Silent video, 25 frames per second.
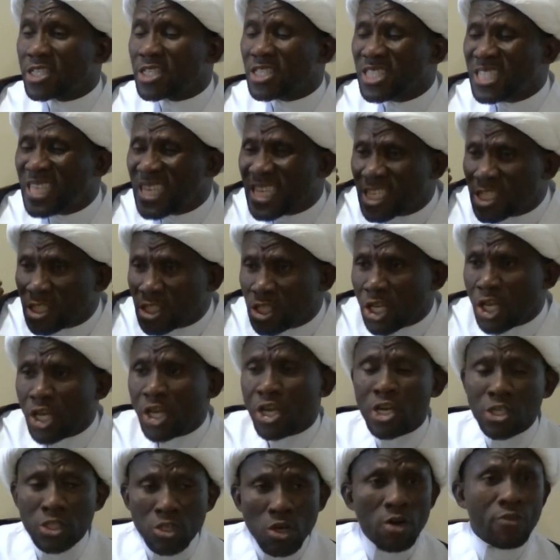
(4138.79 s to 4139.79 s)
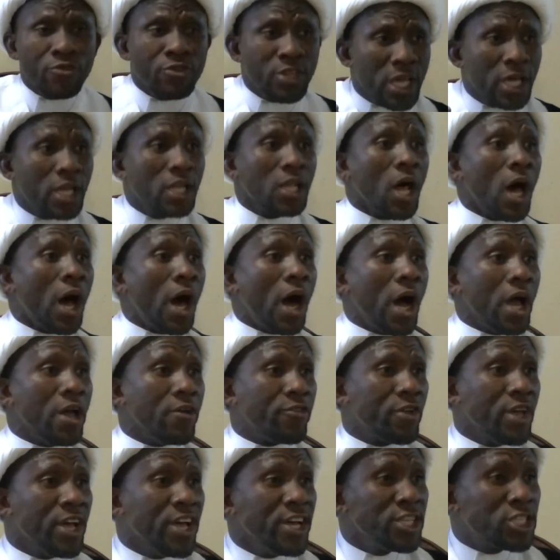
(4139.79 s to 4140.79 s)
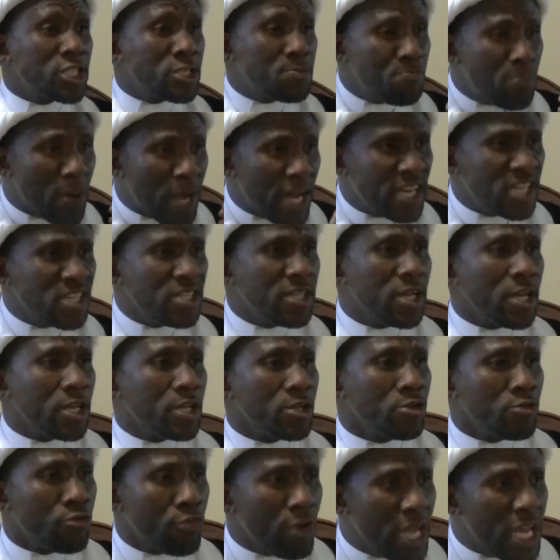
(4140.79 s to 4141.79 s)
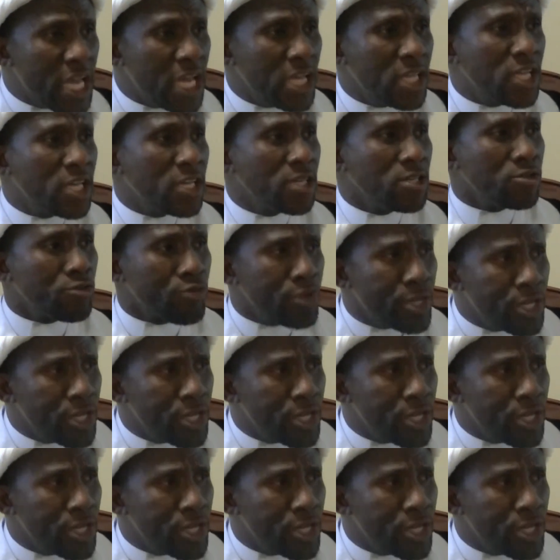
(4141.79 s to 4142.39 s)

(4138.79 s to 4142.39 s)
60 years of their life spending, reading,